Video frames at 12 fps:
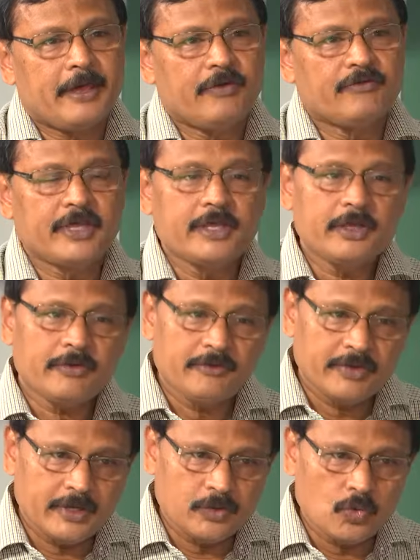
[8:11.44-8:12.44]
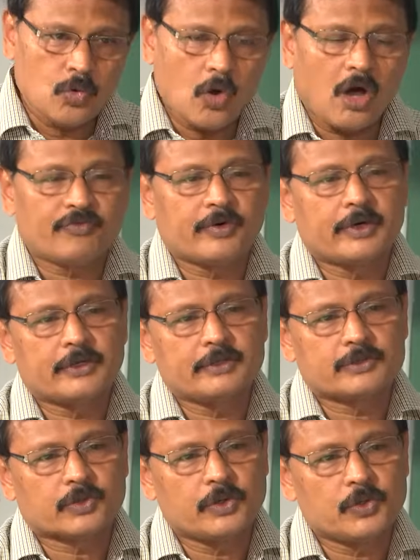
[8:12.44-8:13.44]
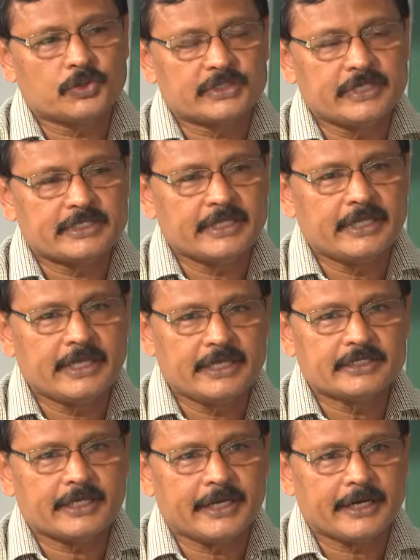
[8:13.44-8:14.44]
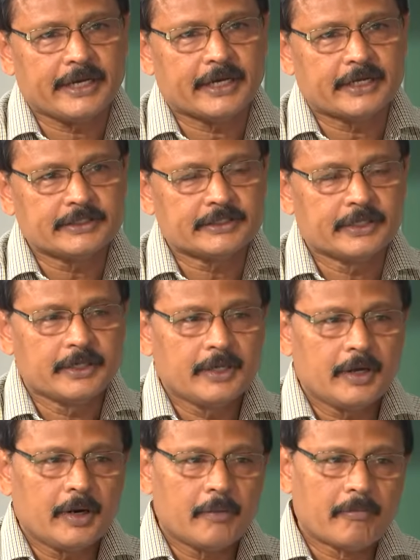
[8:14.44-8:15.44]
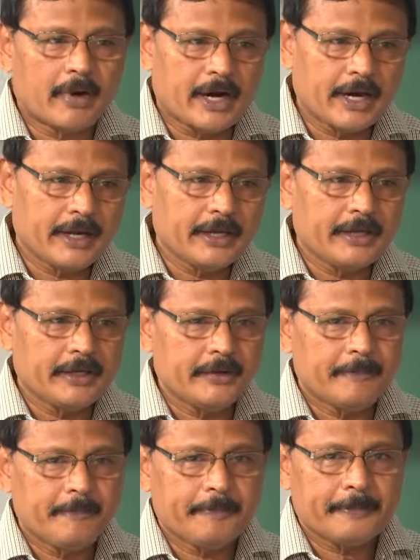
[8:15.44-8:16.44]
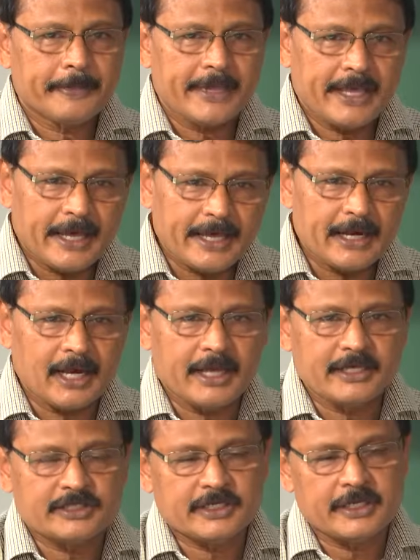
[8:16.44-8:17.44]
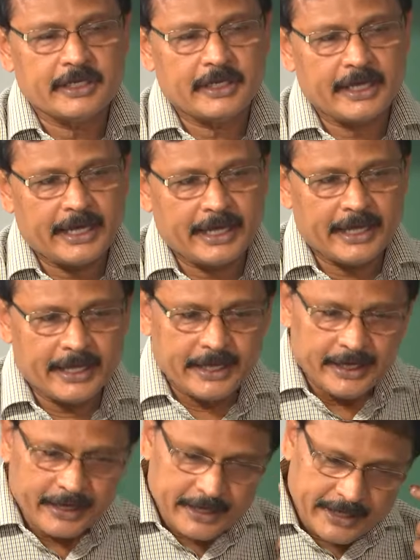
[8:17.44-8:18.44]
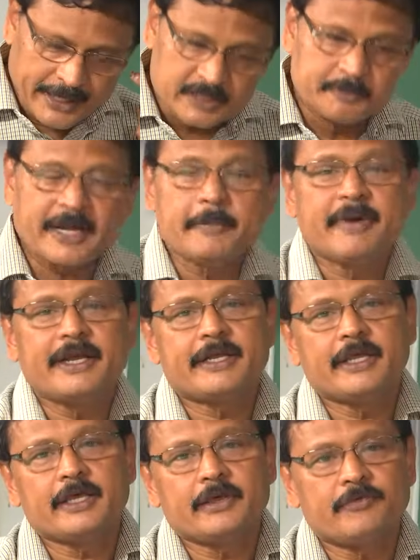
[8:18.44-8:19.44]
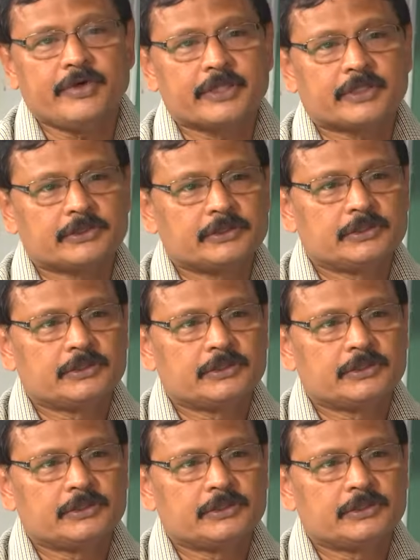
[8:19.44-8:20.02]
we do offer solutions in these areas by analyzing and experimenting with